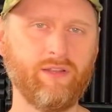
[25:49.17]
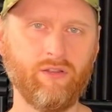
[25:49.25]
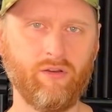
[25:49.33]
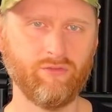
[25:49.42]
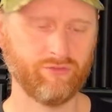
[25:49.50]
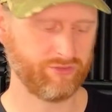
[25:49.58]

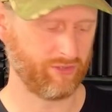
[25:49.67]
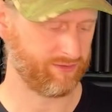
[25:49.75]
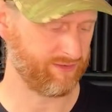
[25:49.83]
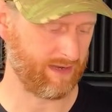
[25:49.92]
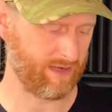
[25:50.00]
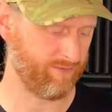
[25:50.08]
long
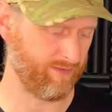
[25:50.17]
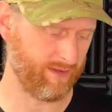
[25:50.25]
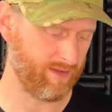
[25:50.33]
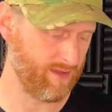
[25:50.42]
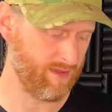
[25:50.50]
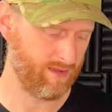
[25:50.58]
shots out of
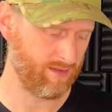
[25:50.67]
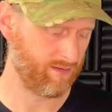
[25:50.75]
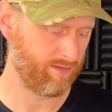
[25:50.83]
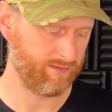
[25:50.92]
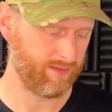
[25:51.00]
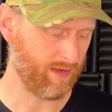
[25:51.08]
it.
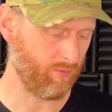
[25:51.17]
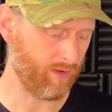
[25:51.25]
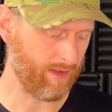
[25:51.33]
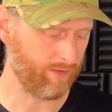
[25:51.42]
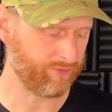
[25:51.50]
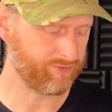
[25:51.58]
You know,
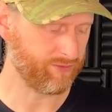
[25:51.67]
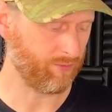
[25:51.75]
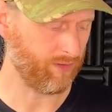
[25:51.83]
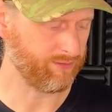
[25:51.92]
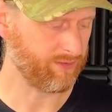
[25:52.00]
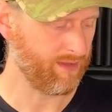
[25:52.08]
what else do you
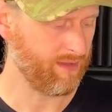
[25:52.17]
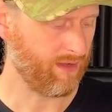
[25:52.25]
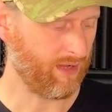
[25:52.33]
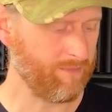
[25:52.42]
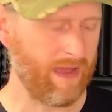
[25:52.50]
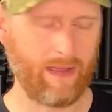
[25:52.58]
want?
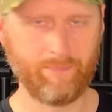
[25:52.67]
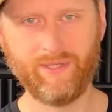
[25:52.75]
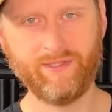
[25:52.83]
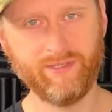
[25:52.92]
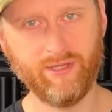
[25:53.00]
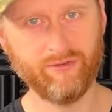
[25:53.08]
I'm happy
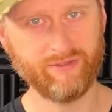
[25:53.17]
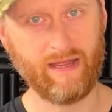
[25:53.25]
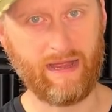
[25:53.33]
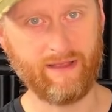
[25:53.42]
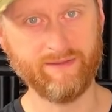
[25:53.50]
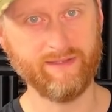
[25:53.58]
to use it
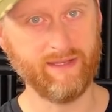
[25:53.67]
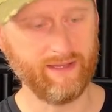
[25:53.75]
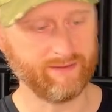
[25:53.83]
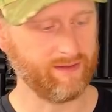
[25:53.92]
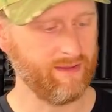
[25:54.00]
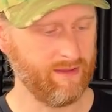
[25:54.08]
as it
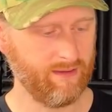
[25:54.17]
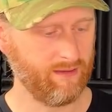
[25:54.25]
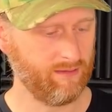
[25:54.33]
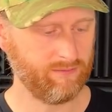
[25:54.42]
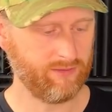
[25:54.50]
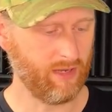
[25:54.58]
is.
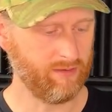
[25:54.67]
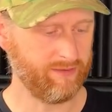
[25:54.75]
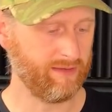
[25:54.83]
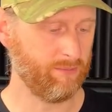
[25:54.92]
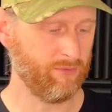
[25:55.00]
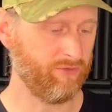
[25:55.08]
The only
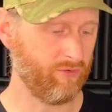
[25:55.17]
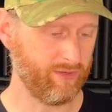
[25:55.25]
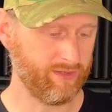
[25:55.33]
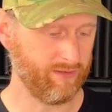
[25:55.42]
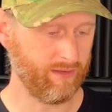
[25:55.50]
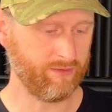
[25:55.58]
thing I'm
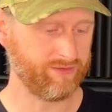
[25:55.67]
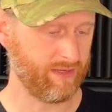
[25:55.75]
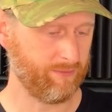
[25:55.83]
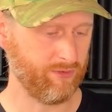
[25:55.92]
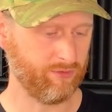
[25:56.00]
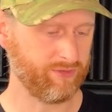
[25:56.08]
avoiding are those
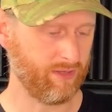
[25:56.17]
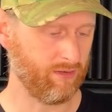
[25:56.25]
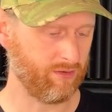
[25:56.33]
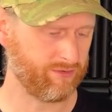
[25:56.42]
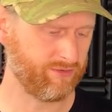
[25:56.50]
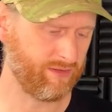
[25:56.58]
semi-auto
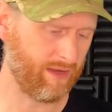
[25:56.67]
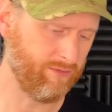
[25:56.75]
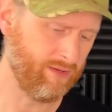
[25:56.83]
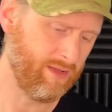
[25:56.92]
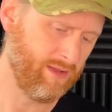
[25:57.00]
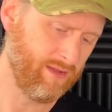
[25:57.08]
locks. So
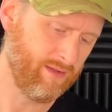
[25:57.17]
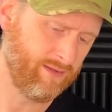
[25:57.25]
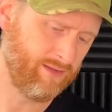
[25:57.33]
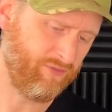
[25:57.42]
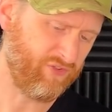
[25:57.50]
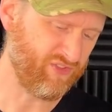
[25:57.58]

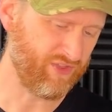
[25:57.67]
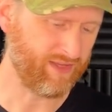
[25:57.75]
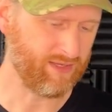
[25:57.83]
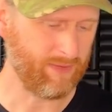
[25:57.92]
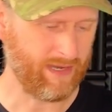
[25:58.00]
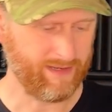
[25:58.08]
if you
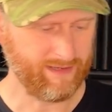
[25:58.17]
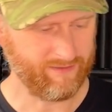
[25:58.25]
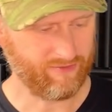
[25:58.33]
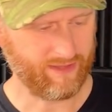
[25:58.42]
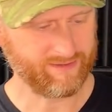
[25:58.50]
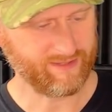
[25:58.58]
think about it,
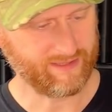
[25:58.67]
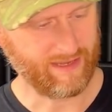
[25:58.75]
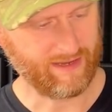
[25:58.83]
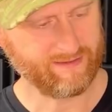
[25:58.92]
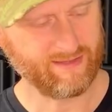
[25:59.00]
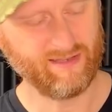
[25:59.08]
if that's the
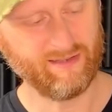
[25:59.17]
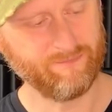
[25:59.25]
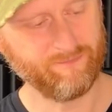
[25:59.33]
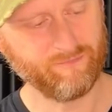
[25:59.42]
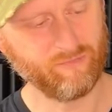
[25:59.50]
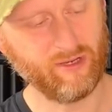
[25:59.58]
case, then
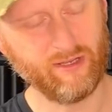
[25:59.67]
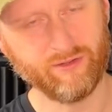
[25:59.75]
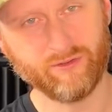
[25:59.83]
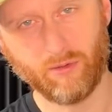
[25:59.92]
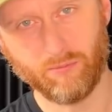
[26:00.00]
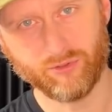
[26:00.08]
really
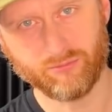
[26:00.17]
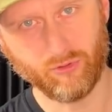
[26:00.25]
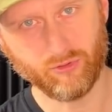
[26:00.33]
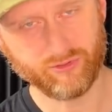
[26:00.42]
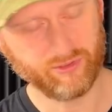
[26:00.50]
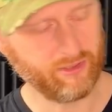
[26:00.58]
there's not much
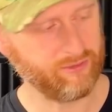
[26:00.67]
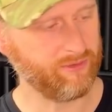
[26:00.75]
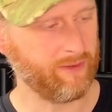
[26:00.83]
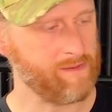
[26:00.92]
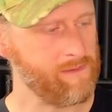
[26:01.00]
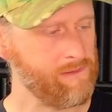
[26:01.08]
more to do
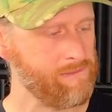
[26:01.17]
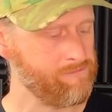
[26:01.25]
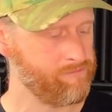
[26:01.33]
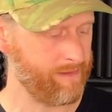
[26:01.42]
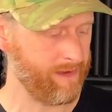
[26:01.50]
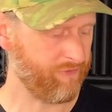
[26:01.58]
to it.
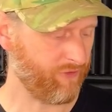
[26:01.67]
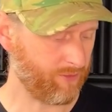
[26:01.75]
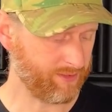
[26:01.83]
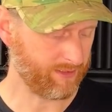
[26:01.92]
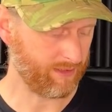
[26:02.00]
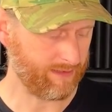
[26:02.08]
If I
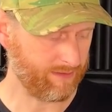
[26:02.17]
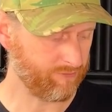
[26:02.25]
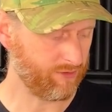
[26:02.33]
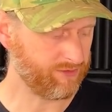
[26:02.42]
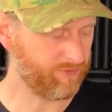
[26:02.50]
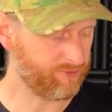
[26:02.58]
want to go down the
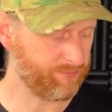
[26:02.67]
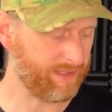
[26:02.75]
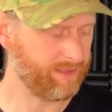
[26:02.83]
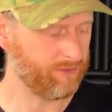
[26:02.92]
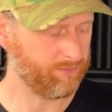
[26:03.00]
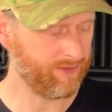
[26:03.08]
route of speeding up